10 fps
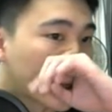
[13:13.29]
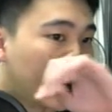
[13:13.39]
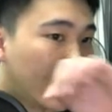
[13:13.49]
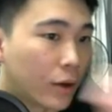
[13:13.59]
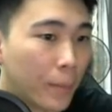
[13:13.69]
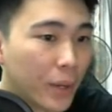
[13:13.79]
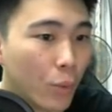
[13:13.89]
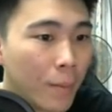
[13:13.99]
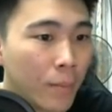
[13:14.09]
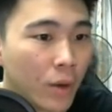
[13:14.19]
I gotta pick
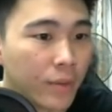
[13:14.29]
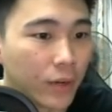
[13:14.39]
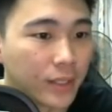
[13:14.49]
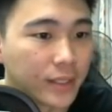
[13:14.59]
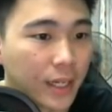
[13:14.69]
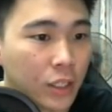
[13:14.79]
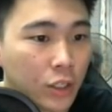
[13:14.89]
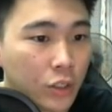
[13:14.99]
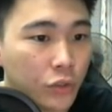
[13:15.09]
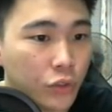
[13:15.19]
one more before I start
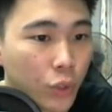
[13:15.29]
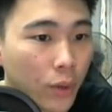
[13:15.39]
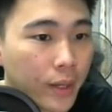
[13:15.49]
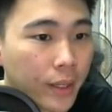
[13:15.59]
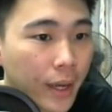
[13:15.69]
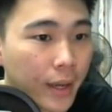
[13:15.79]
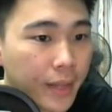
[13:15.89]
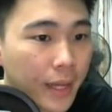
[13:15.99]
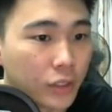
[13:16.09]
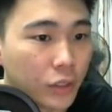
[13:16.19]
drawing, and
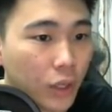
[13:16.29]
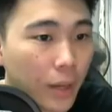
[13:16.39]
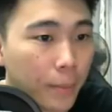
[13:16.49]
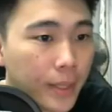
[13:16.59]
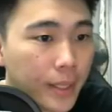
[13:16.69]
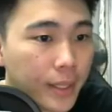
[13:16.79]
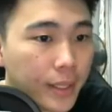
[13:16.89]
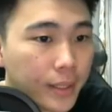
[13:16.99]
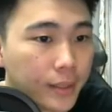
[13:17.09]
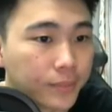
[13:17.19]
that's gonna be